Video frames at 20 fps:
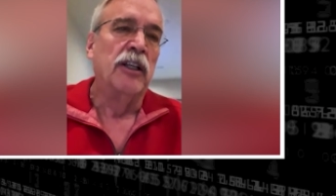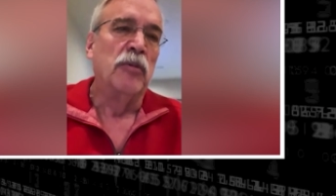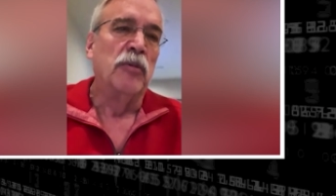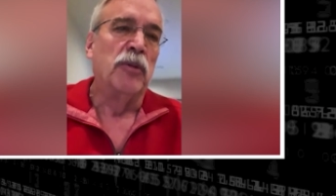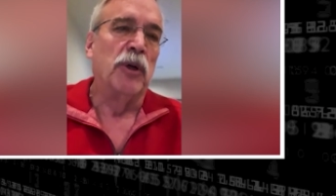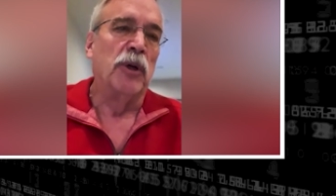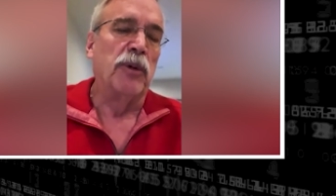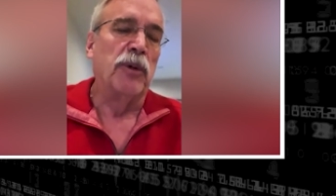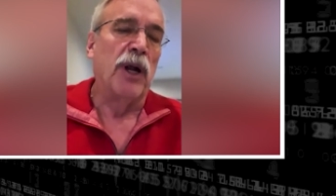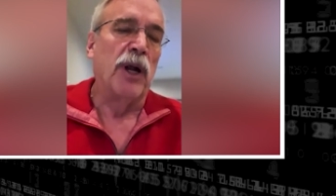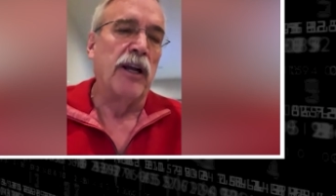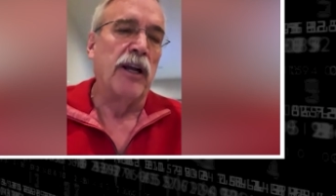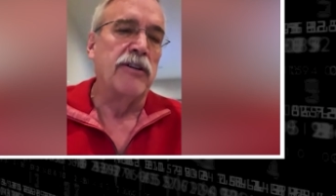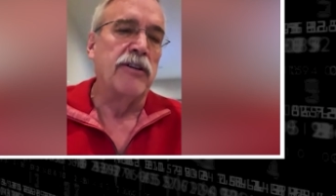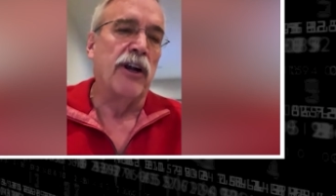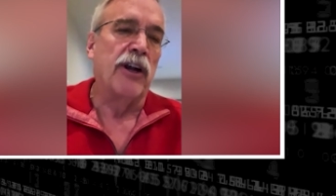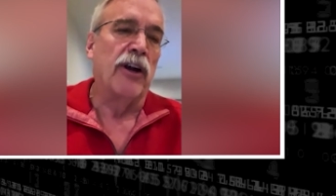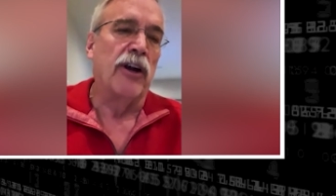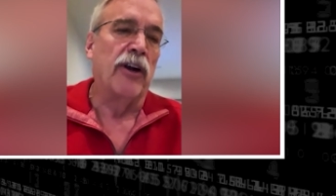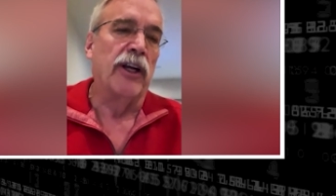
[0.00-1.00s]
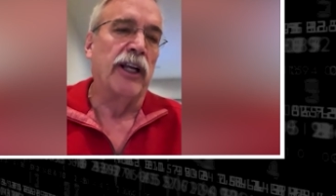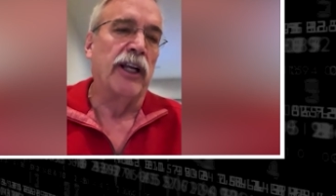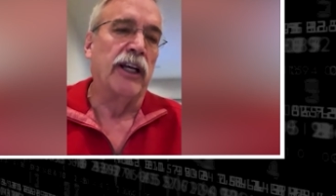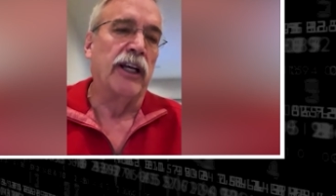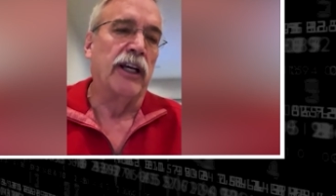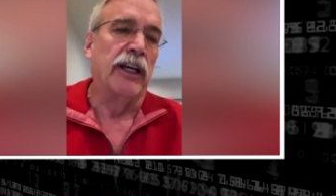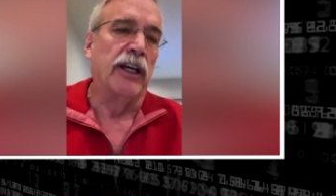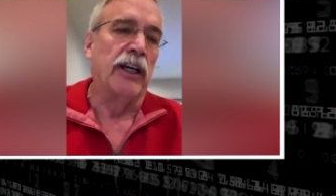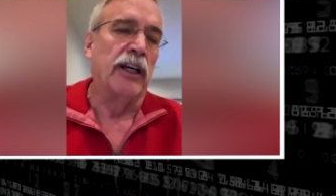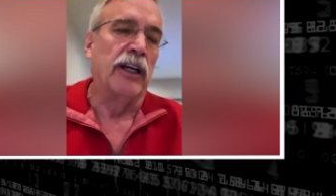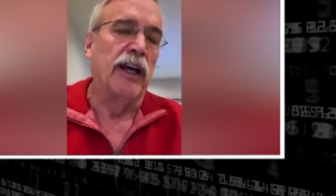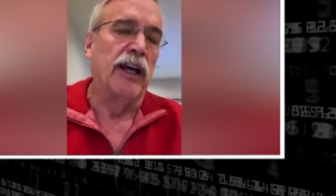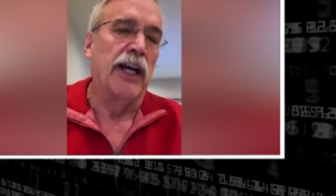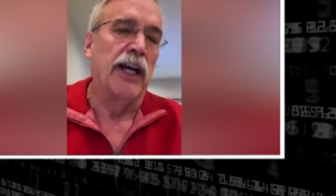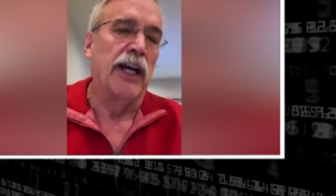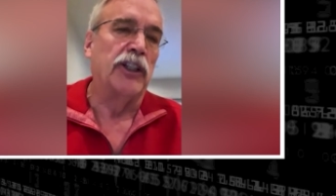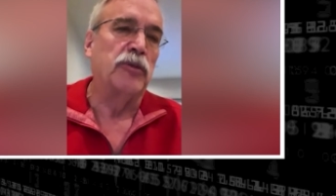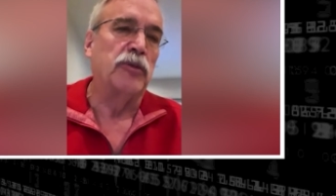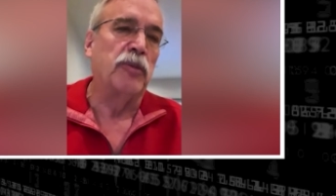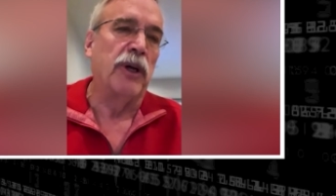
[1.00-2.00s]
proprietary
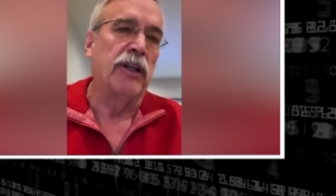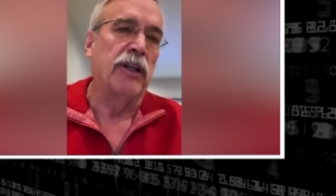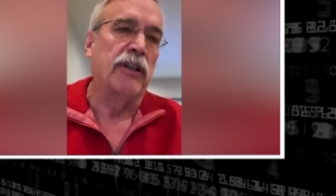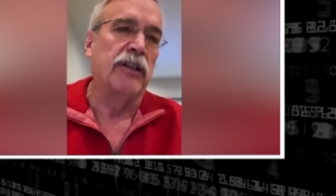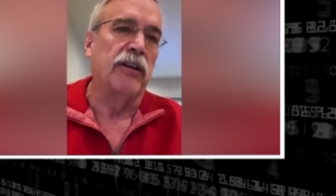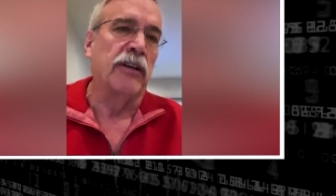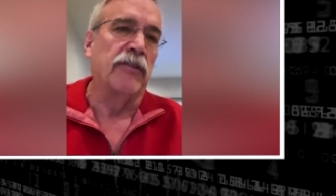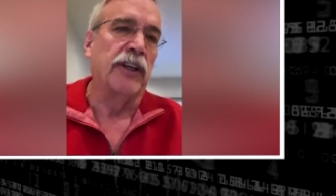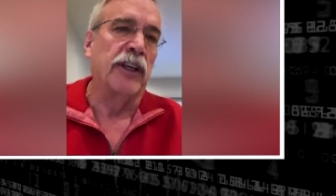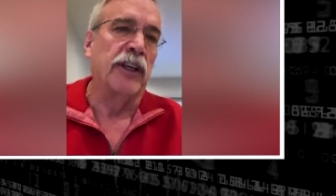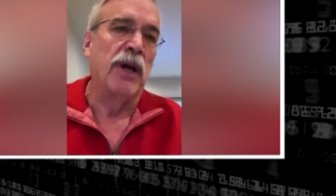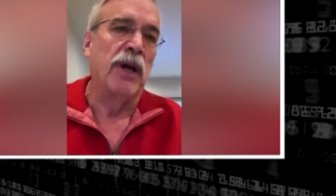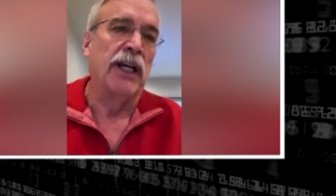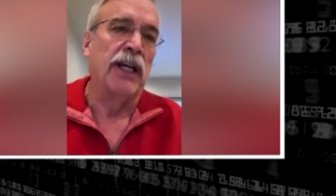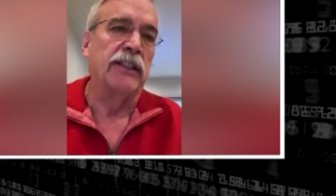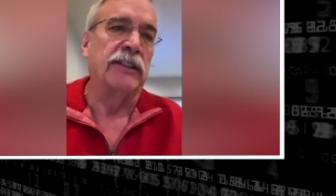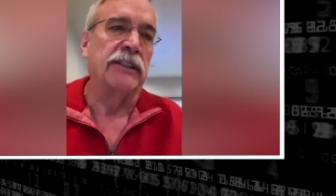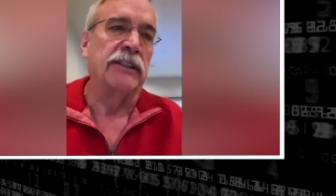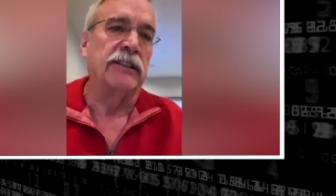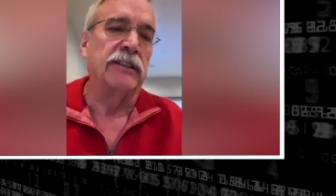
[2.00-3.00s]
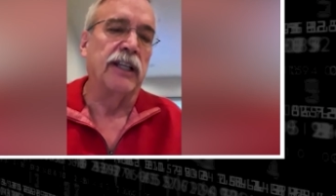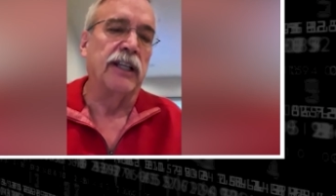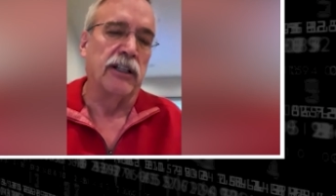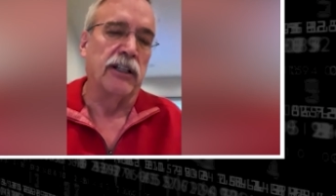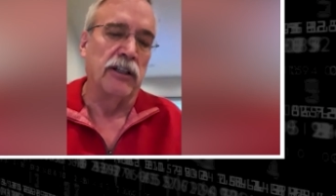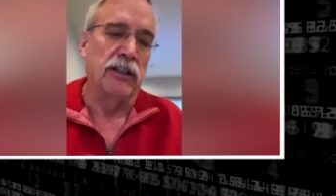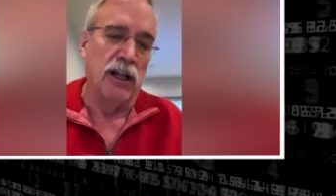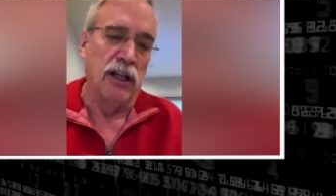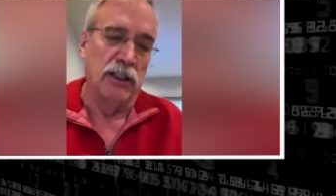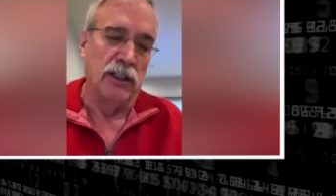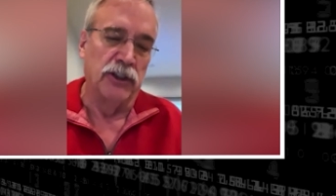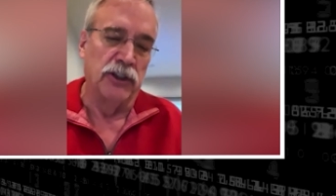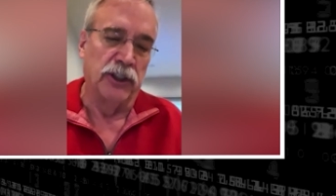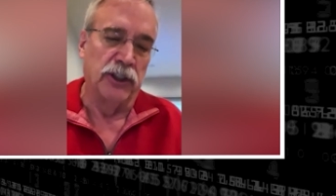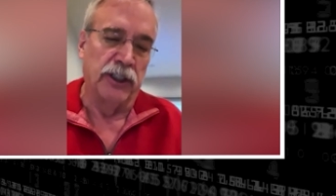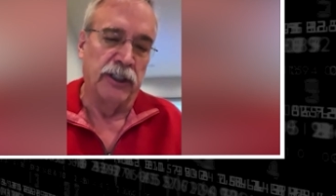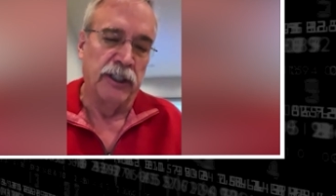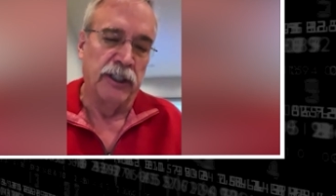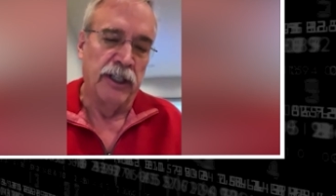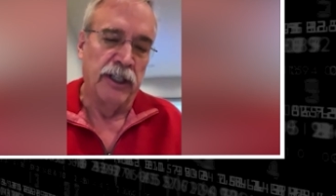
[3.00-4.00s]
aspect of EMASS's
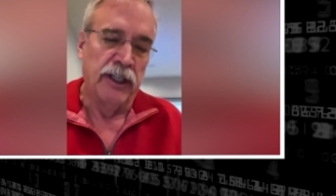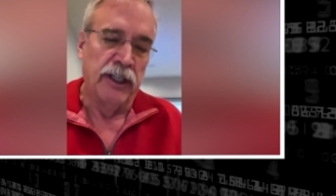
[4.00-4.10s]
technology.